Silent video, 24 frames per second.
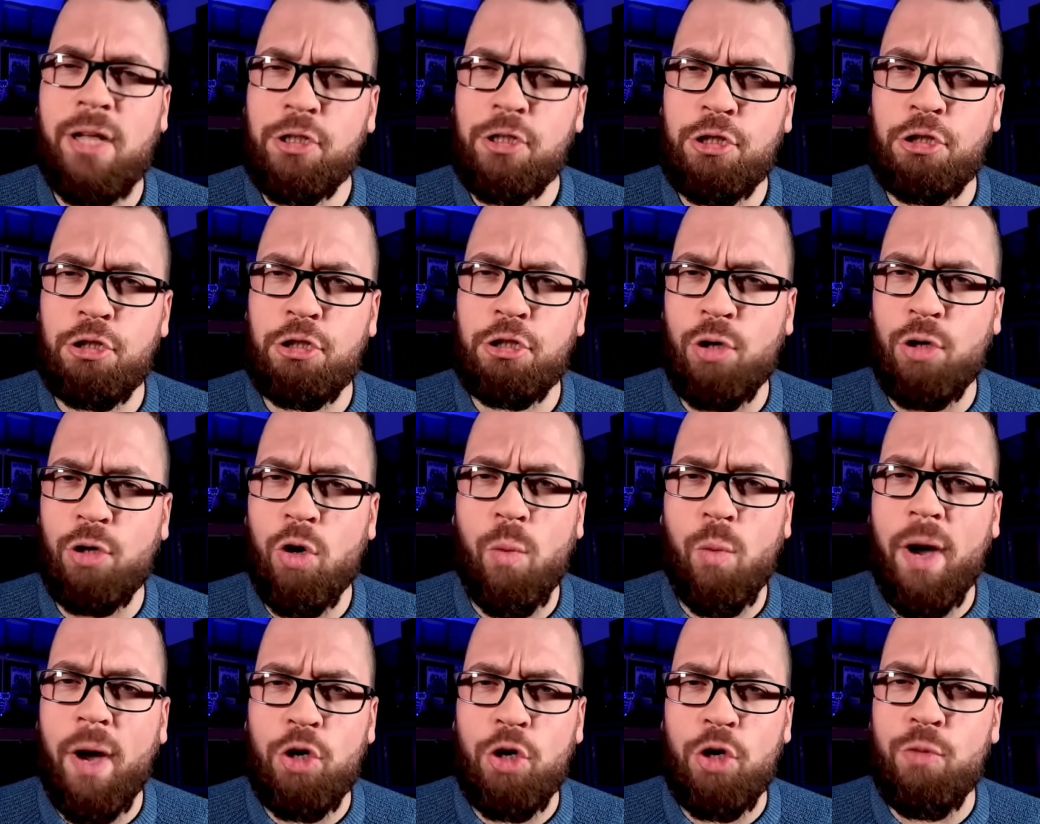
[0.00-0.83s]
I'm not so
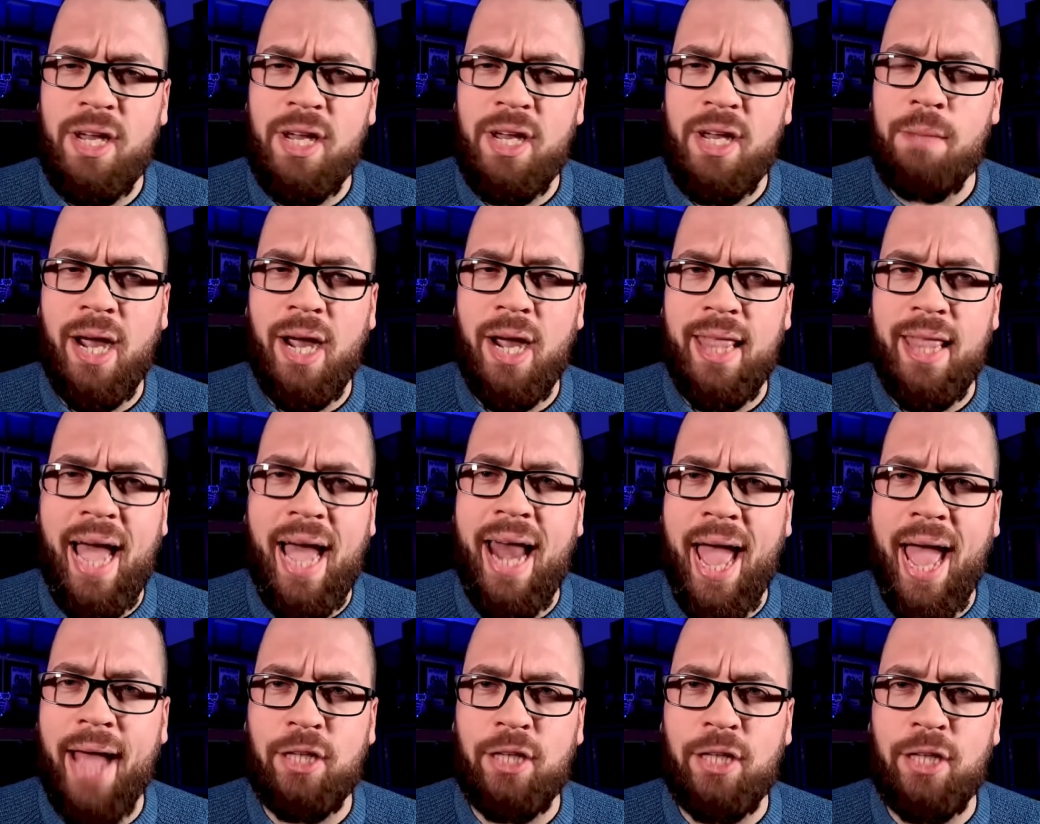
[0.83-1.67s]
sure what you mean by
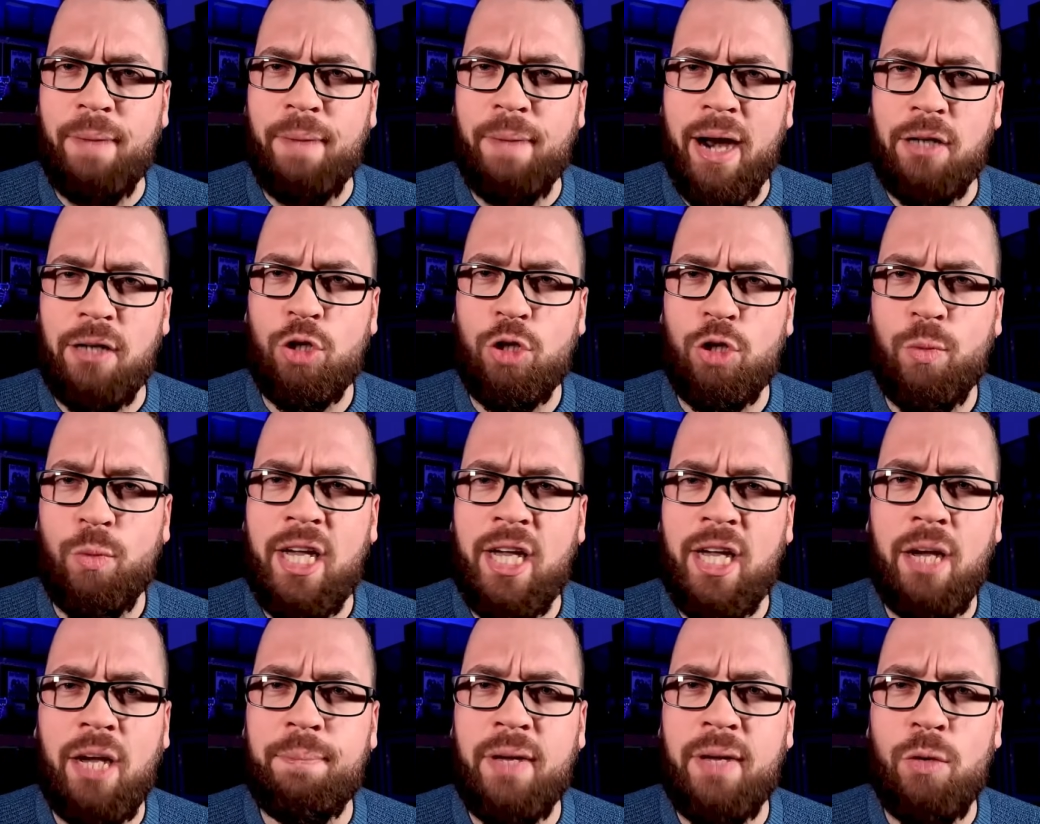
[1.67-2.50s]
that last part, so
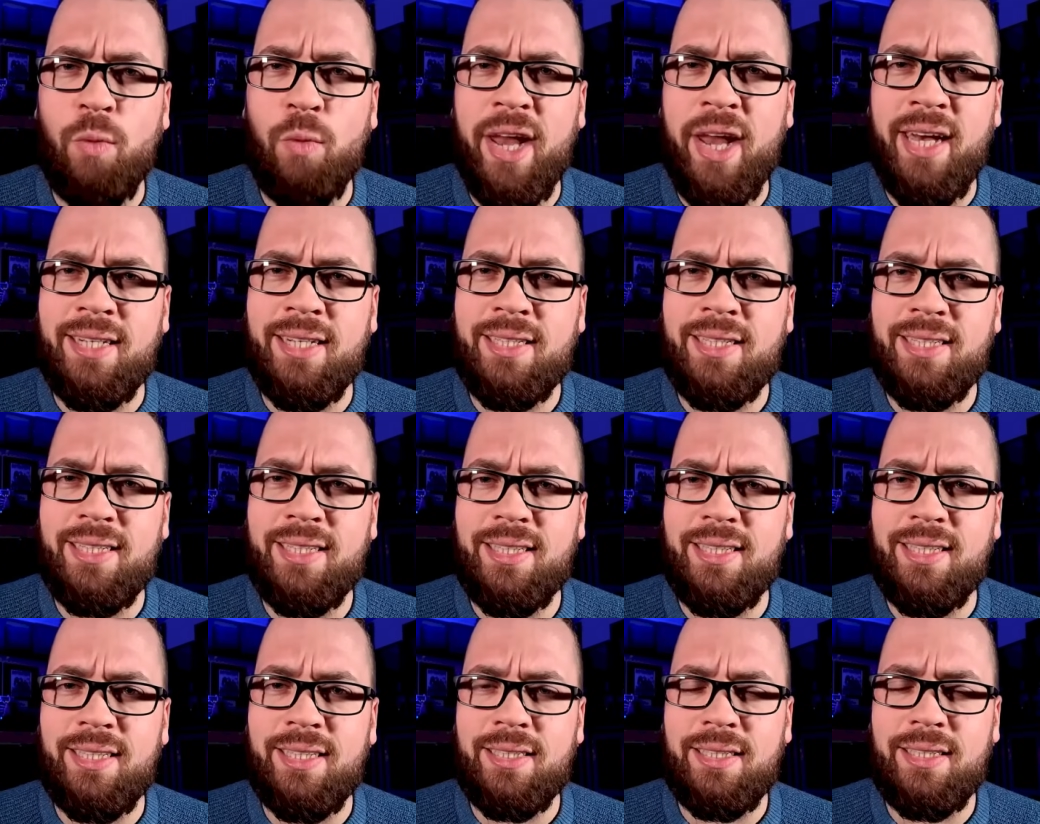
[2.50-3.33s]
we can be
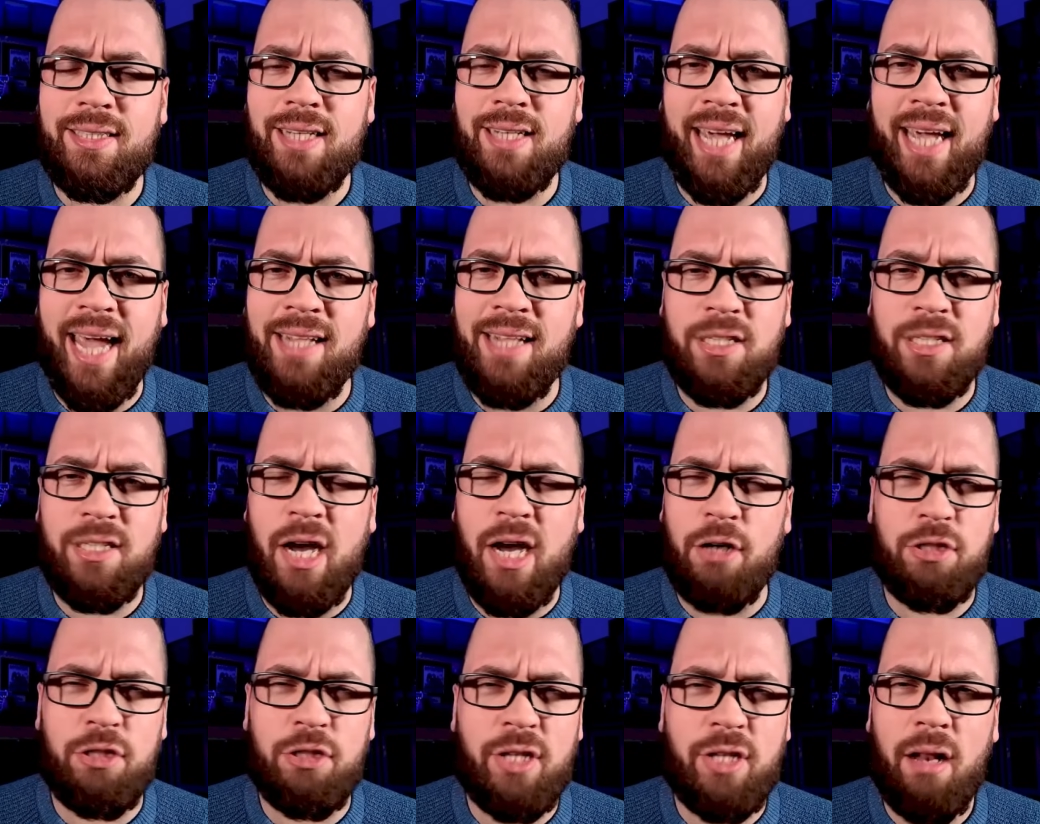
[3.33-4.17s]
witnesses
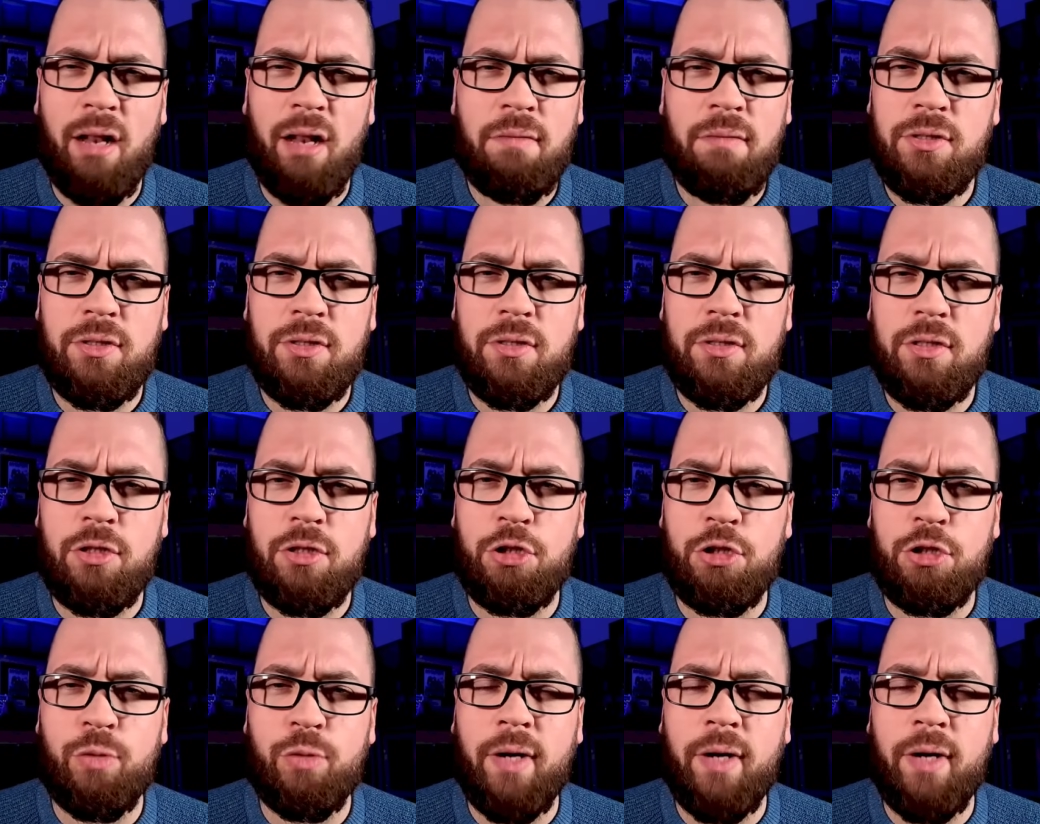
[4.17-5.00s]
against ourselves.
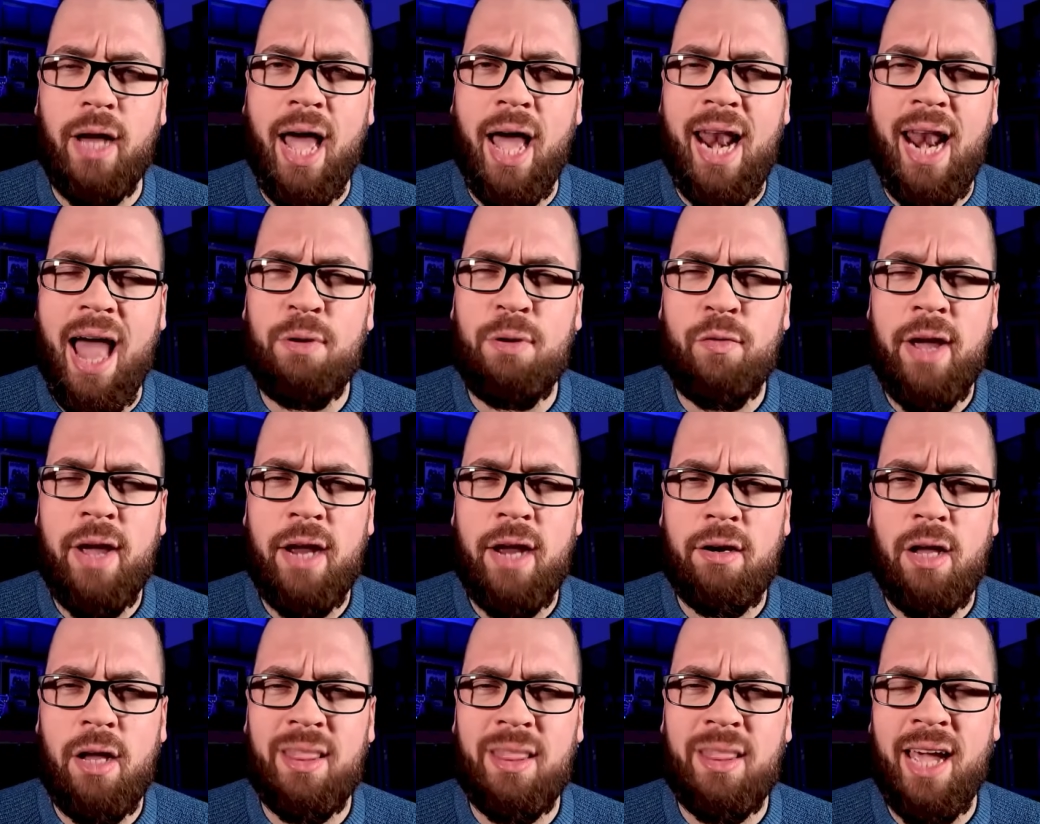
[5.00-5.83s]
Could you
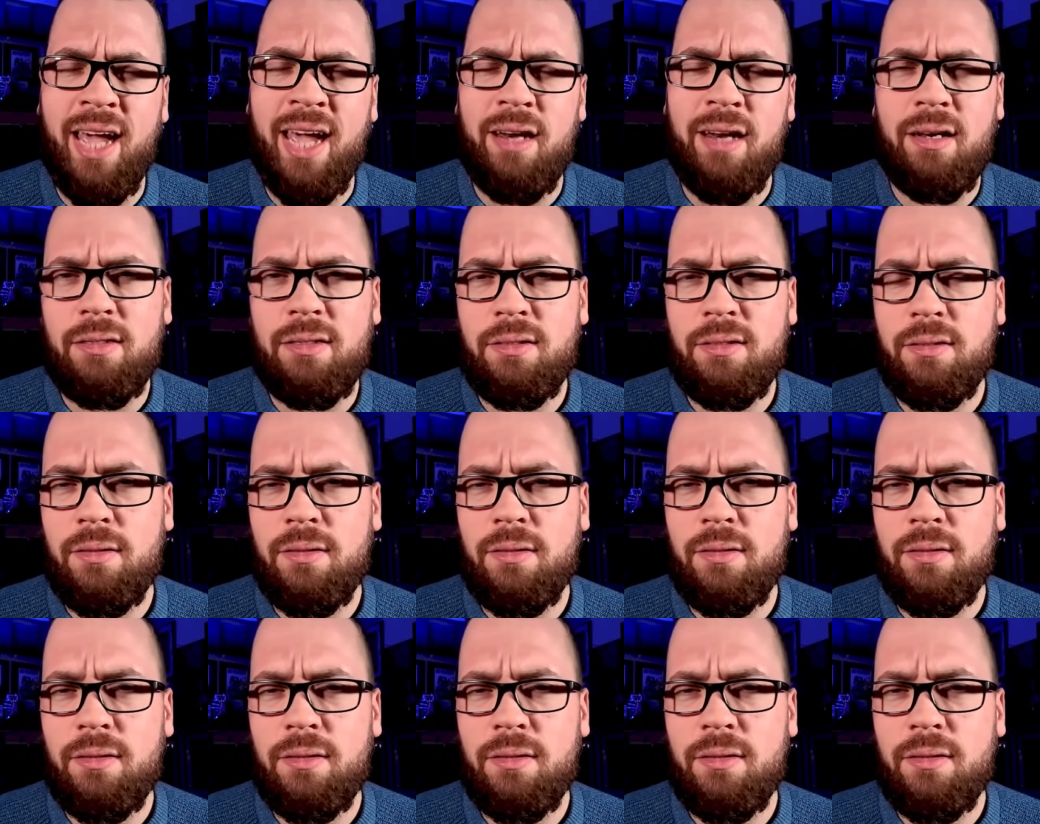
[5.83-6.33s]
elaborate on that?